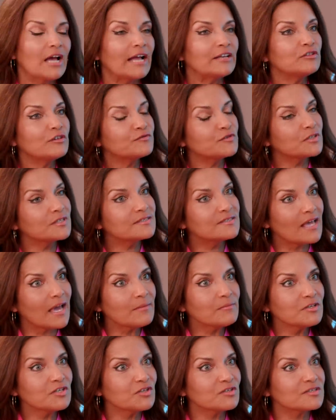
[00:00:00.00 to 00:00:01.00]
and you have to
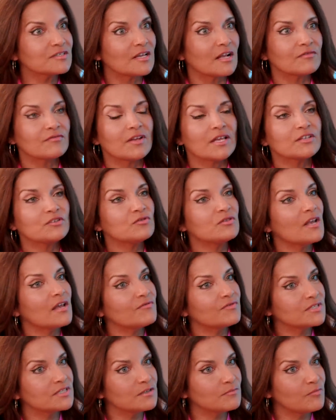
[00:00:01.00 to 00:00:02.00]
examine yourself like you
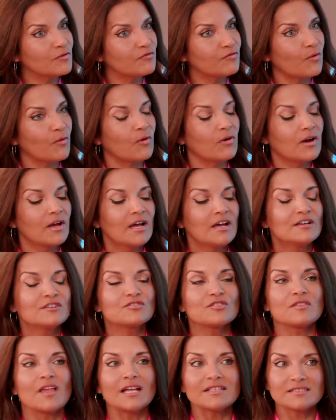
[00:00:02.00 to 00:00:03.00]
never did before
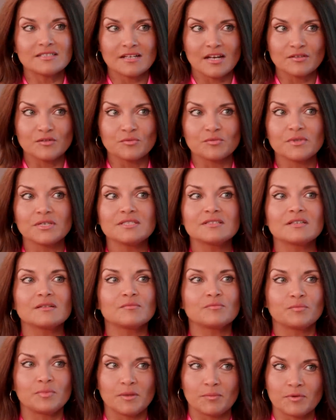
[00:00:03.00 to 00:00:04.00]
so that's another reason
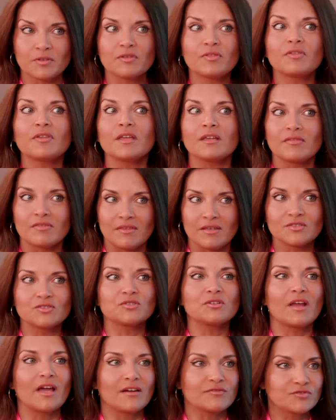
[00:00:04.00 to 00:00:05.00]
people think they
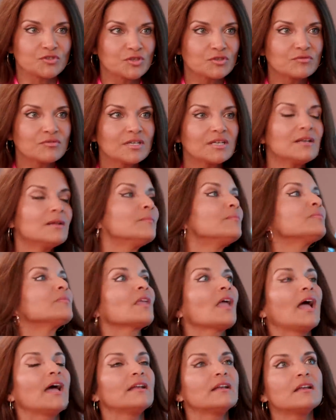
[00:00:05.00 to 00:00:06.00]
should have children
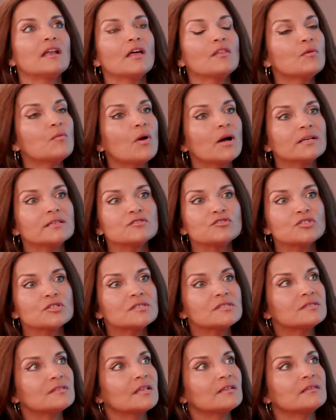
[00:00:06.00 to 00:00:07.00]
and another one is
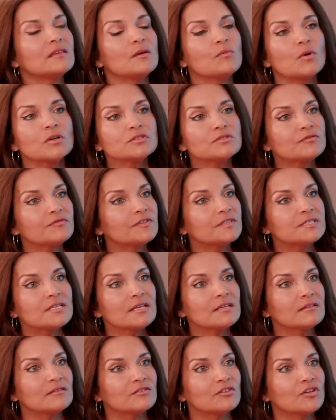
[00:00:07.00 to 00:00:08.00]
just that they want to fit
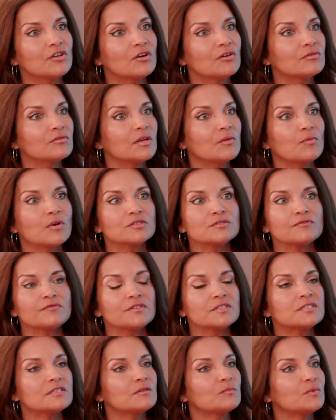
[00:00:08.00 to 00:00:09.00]
in. You know, they want to
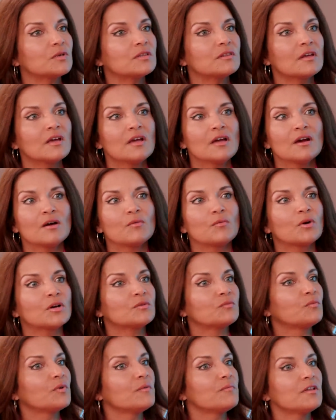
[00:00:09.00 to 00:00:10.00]
fit in with
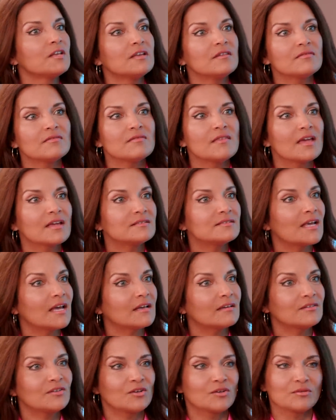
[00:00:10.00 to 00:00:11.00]
what women in their,
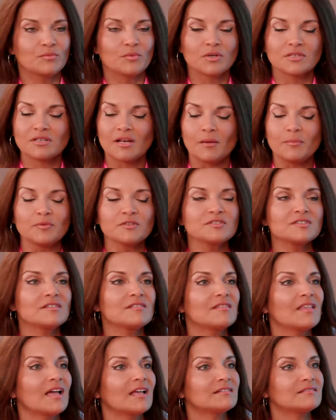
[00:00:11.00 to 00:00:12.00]
you know, what couples
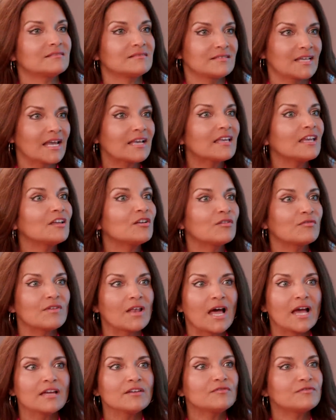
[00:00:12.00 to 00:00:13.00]
in that decade of
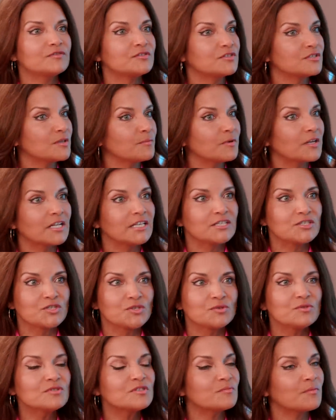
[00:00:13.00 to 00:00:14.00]
life typically
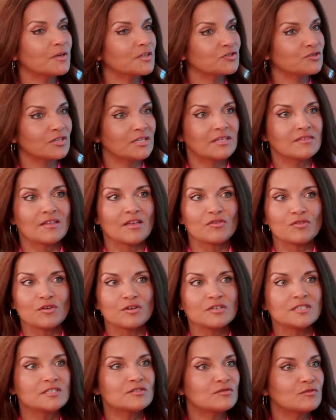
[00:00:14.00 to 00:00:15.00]
do, especially in their
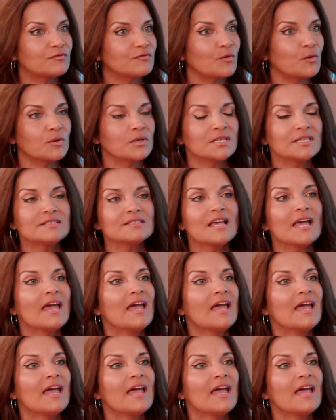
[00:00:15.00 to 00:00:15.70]
30s to 40s.